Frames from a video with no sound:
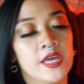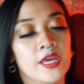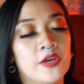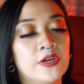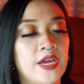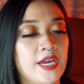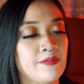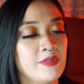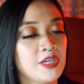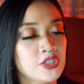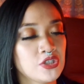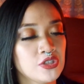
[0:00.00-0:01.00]
Okay, make
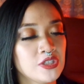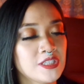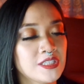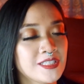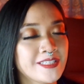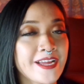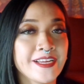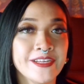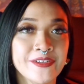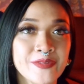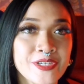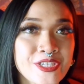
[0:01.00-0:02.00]
sure I gotta
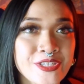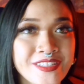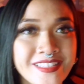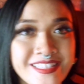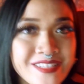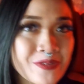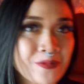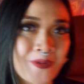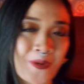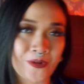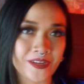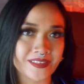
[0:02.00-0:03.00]
make sure that it's screen
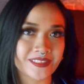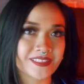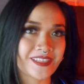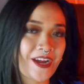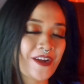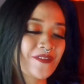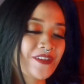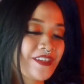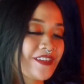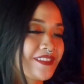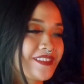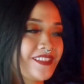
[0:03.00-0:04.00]
recording this time,
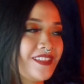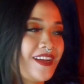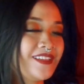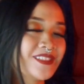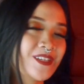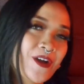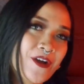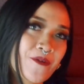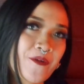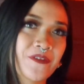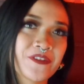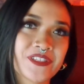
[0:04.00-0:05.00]
because the last time
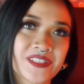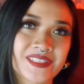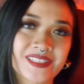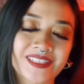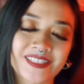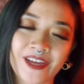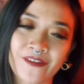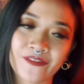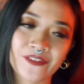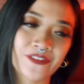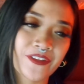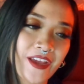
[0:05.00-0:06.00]
I was
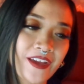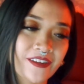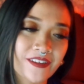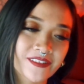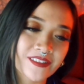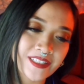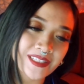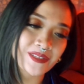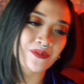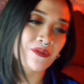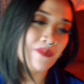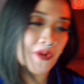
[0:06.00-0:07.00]
definitely editing this
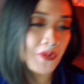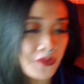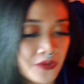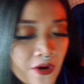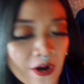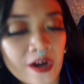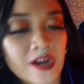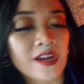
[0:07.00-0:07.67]
with my whole heart